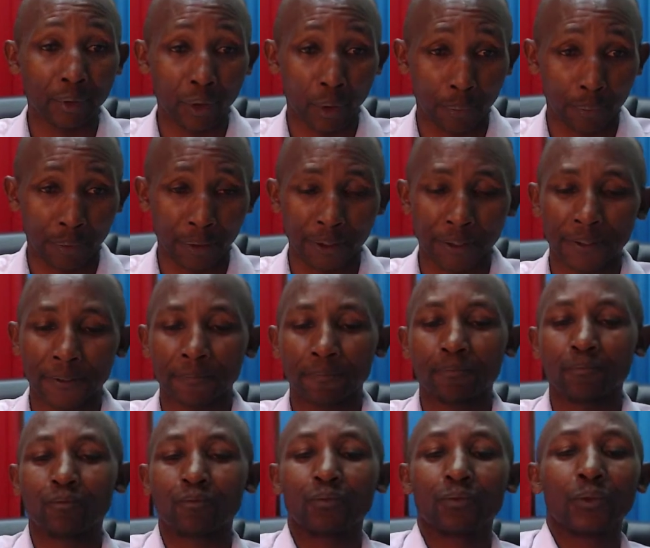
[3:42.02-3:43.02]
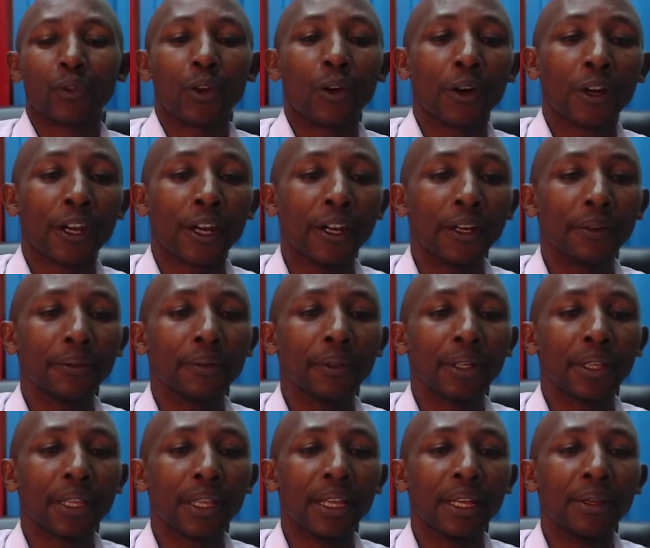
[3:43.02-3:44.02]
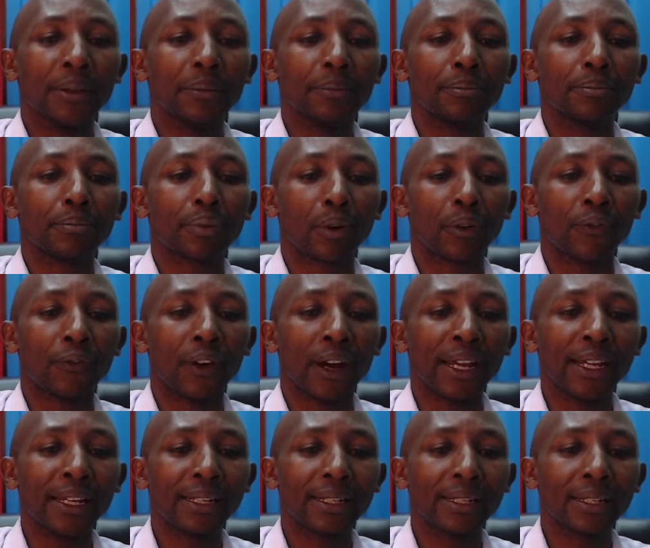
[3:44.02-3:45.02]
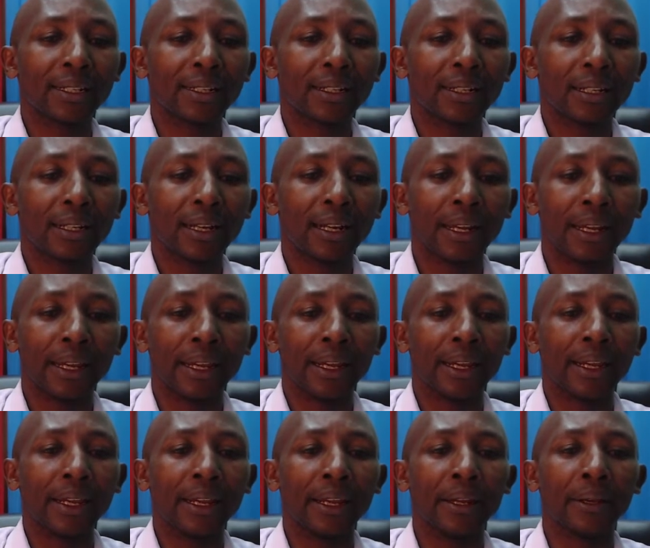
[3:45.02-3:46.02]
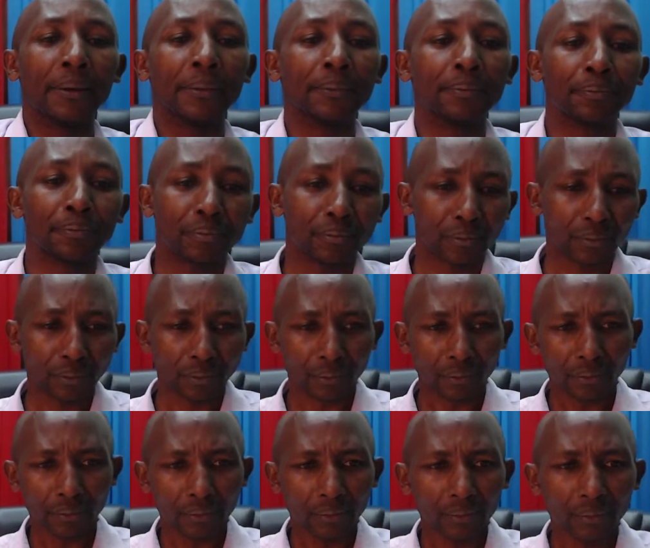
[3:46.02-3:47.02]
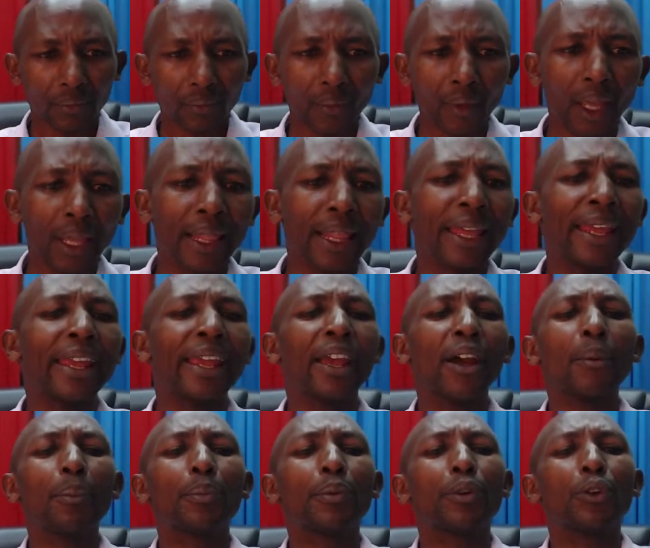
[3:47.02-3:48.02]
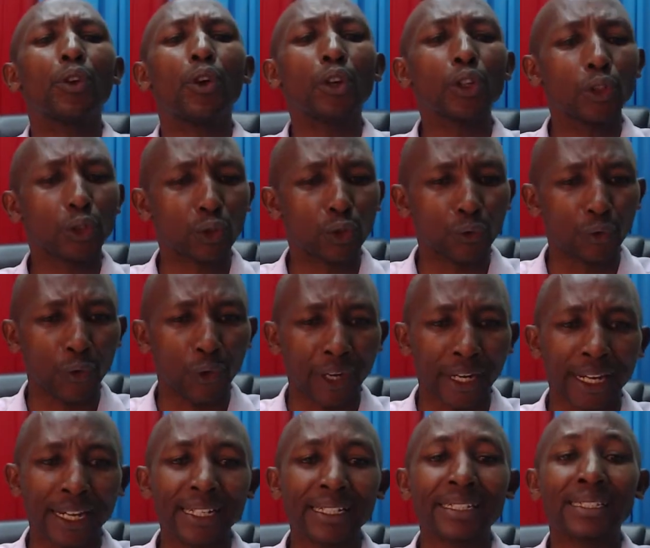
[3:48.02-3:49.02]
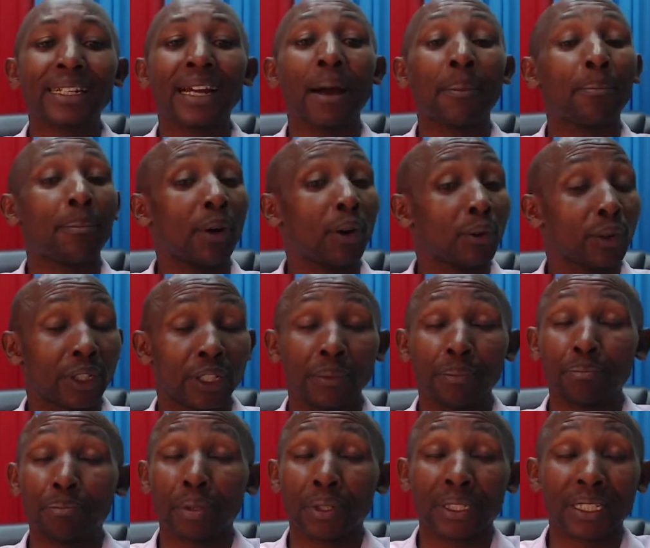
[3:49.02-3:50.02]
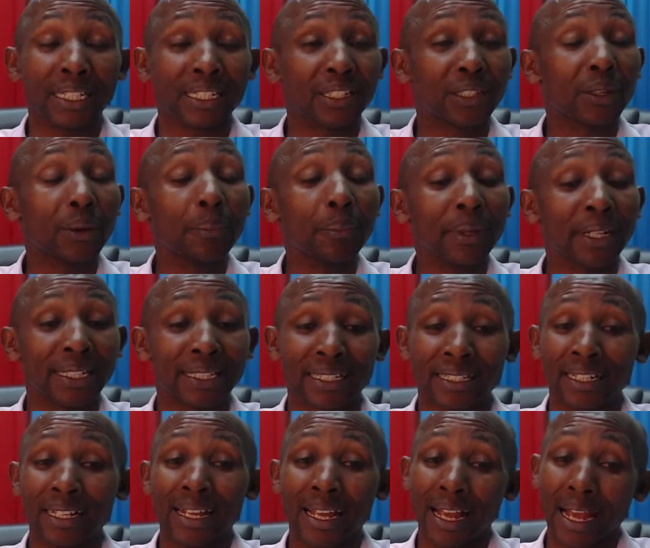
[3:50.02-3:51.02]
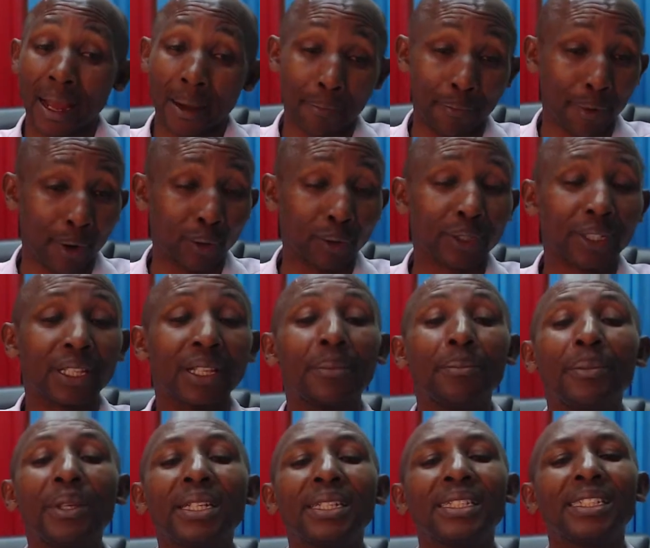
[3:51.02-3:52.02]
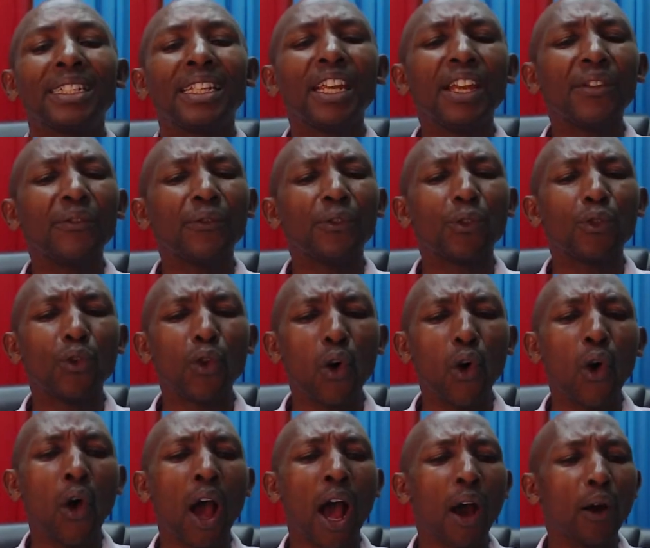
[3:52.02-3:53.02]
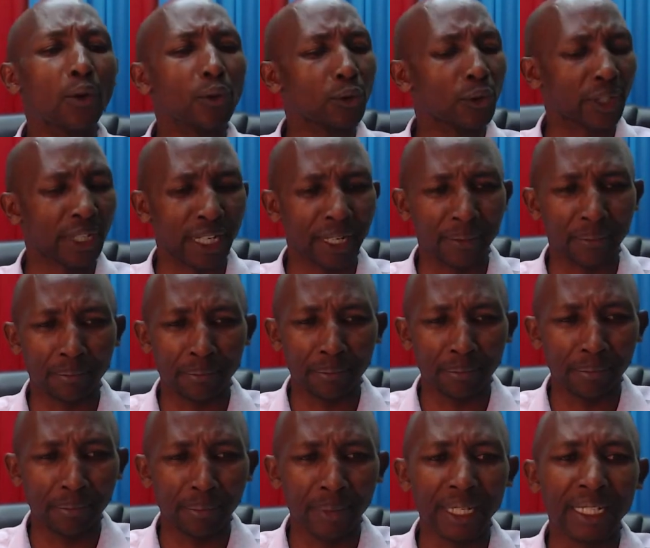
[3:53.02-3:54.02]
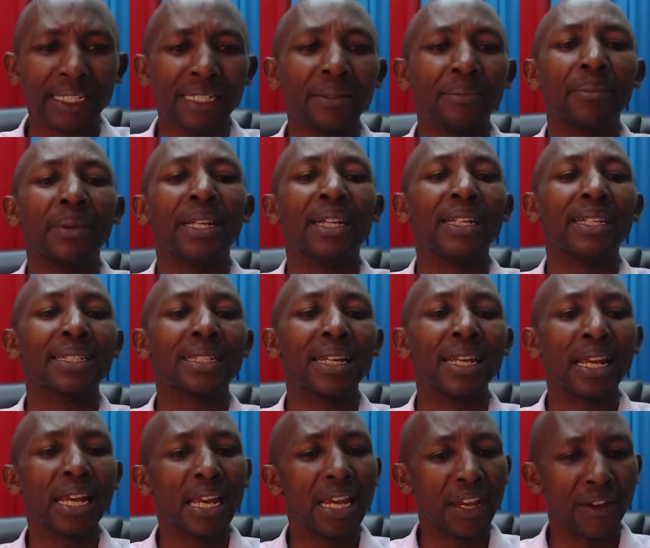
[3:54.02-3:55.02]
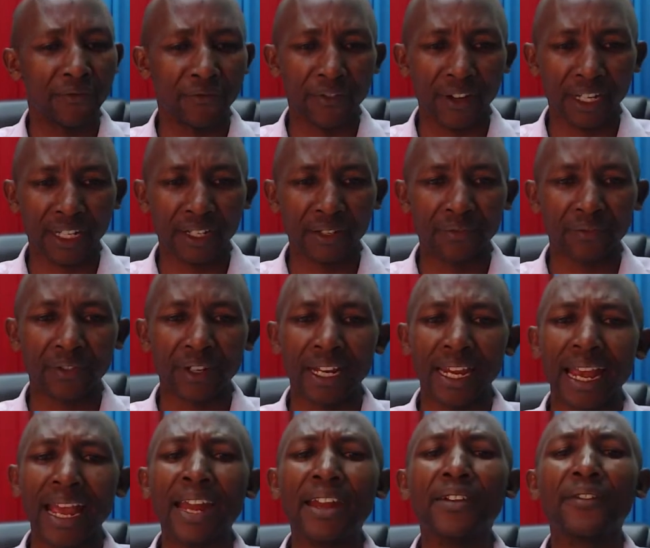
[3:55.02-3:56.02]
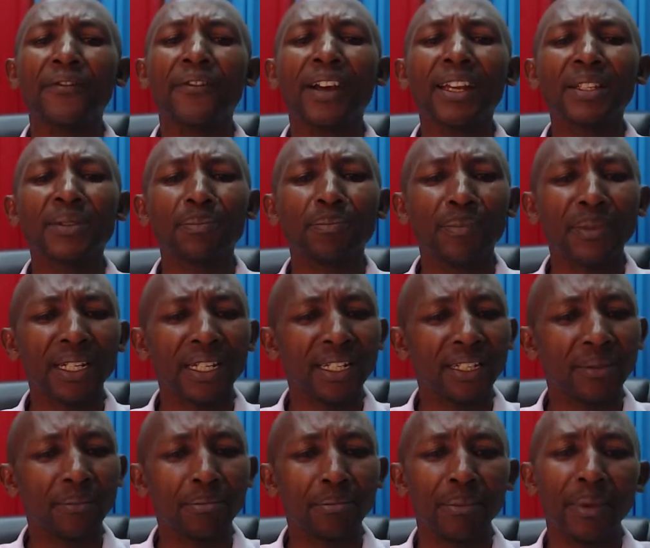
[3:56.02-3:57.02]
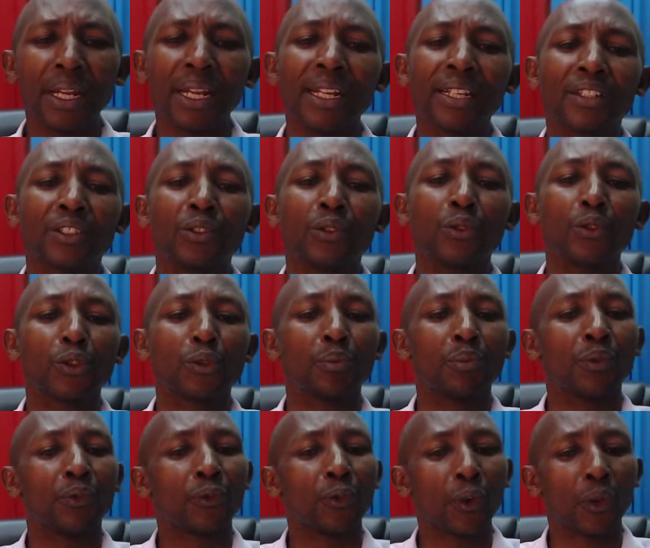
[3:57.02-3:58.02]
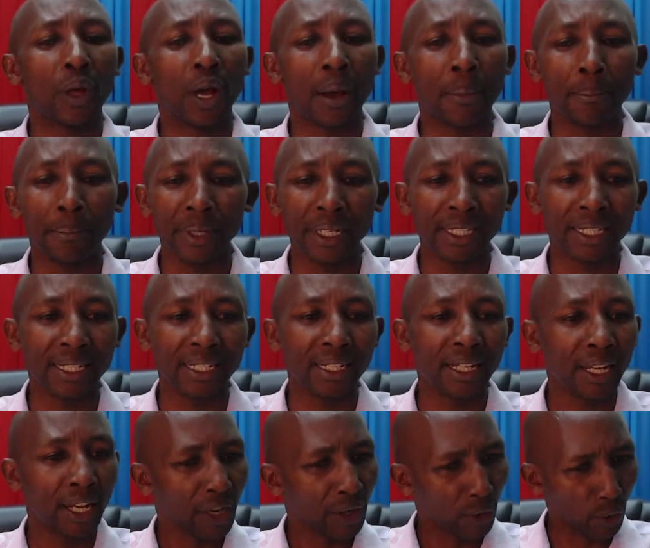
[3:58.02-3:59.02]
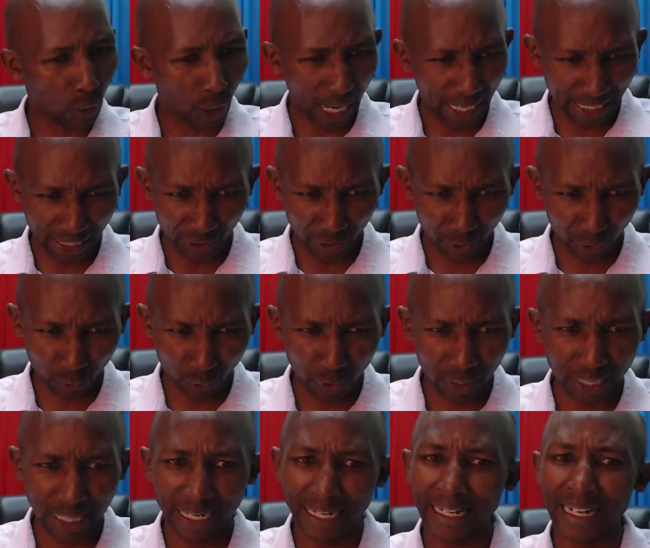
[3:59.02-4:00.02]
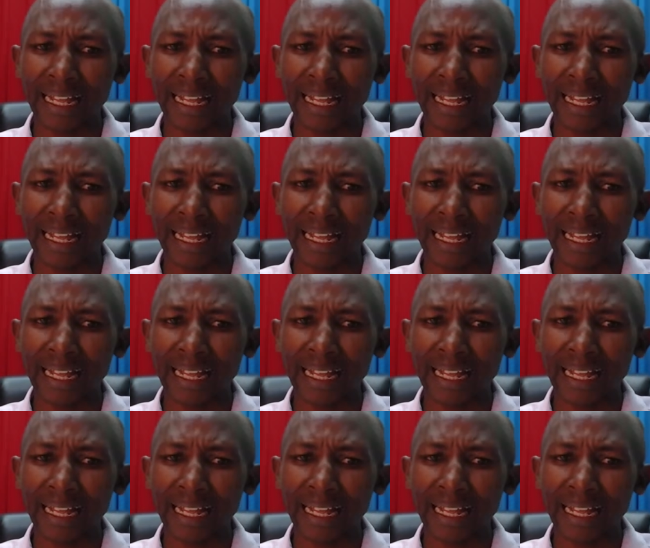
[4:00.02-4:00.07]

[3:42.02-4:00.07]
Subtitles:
topics. Okay, they provide they help not to forget about important topics about the meeting. If you know how to take meeting minutes effectively and revise minutes notes before a meeting, you can ensure that